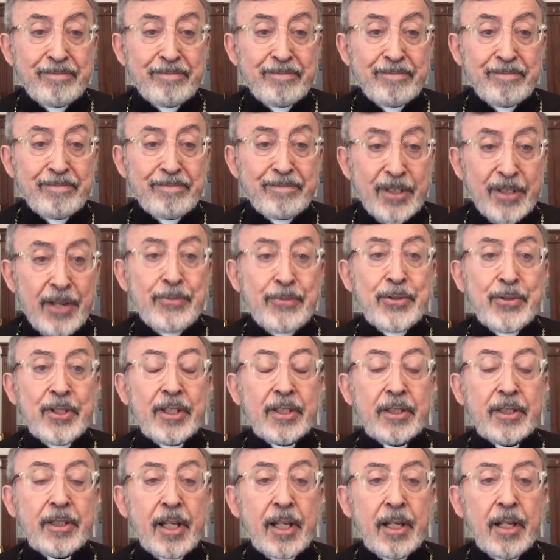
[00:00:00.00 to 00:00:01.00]

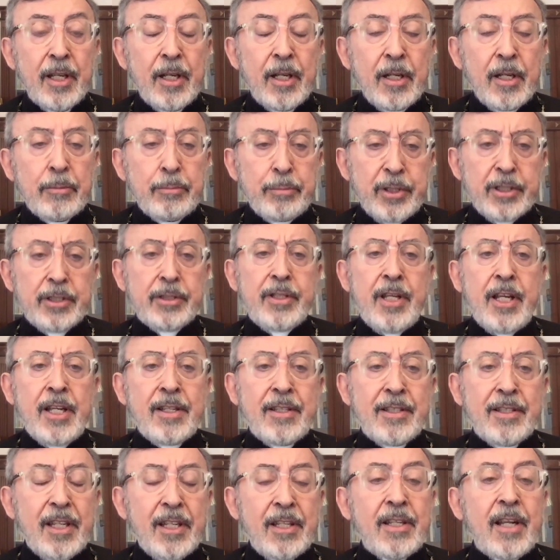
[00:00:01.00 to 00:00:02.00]
Definitely. But
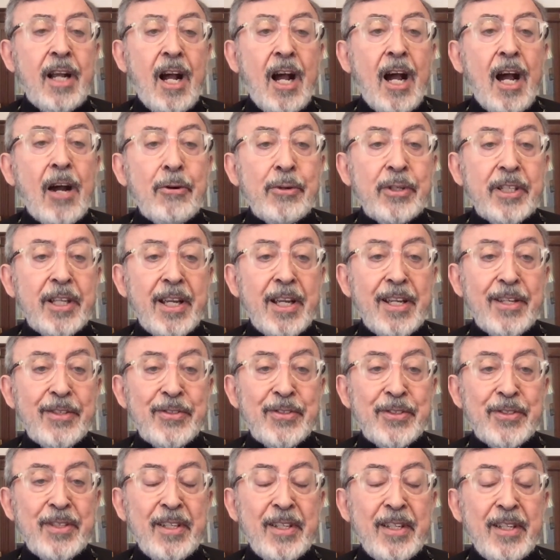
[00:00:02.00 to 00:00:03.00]
then in our
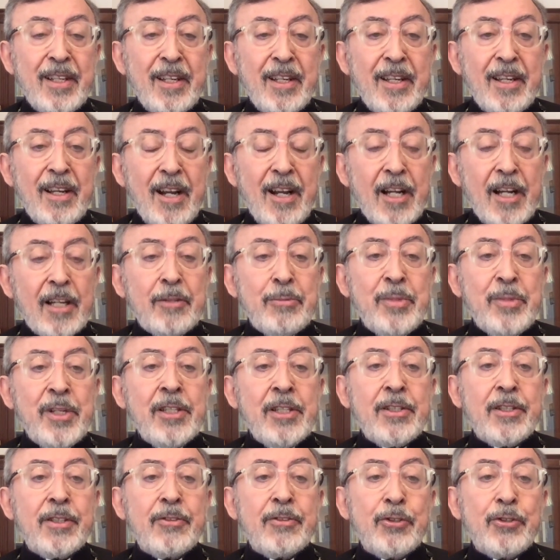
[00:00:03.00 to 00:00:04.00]
case,
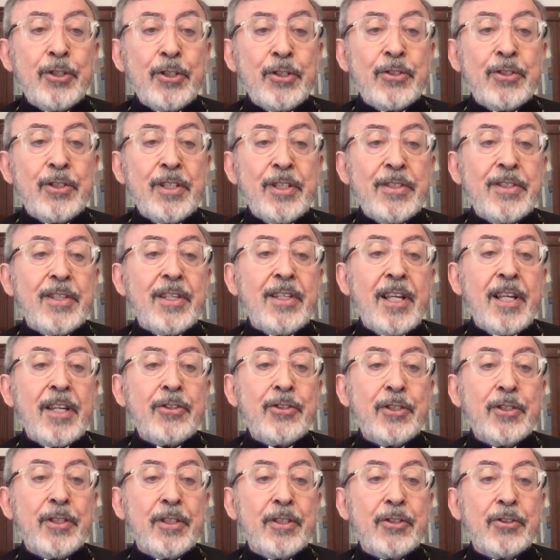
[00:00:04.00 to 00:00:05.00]
Armenian church is a
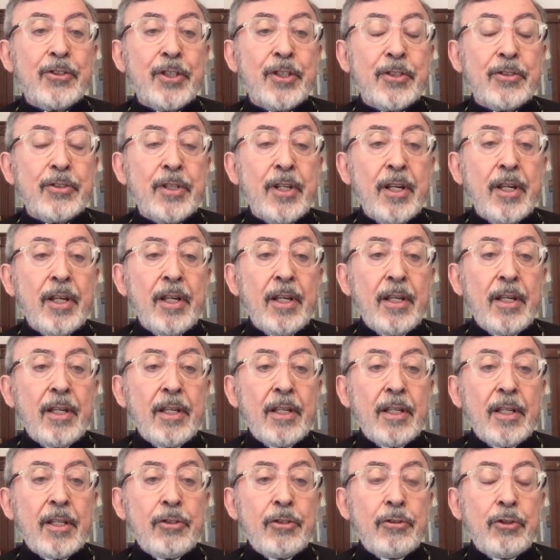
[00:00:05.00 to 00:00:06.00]
national church.
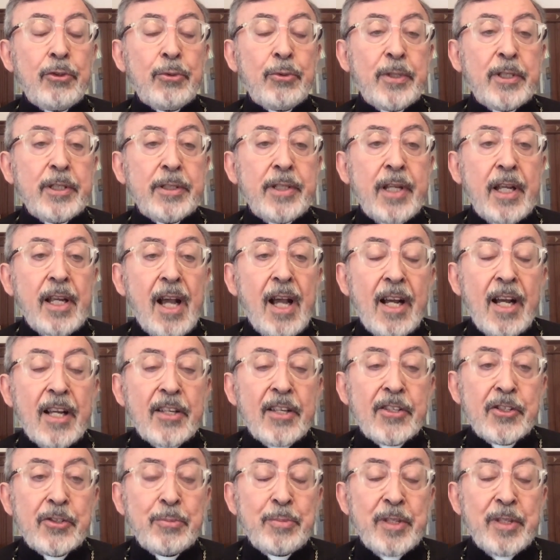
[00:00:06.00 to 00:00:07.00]
When they
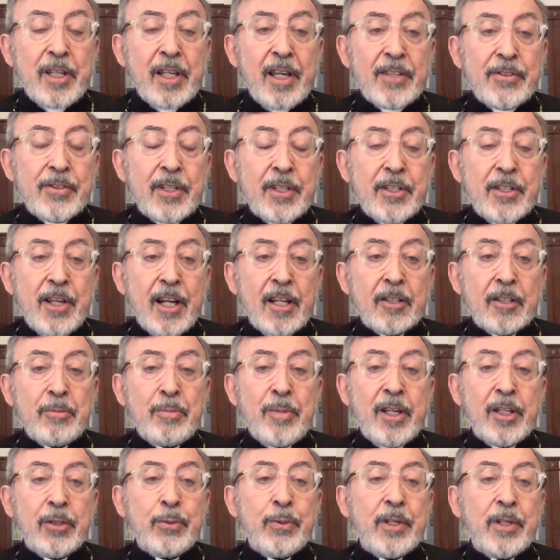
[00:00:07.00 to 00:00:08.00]
asked me as a young
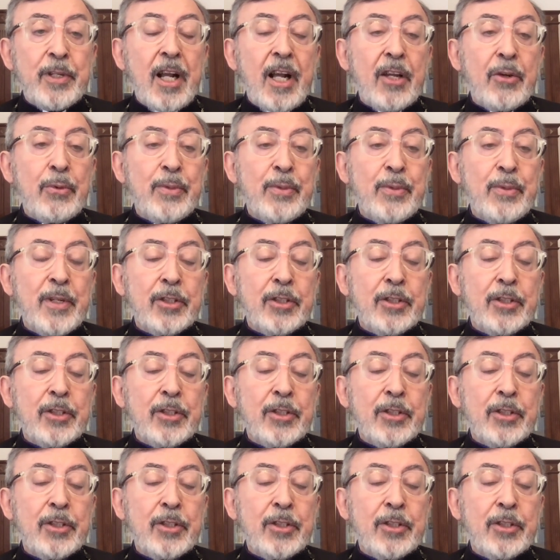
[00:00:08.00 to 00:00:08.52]
man, when I went to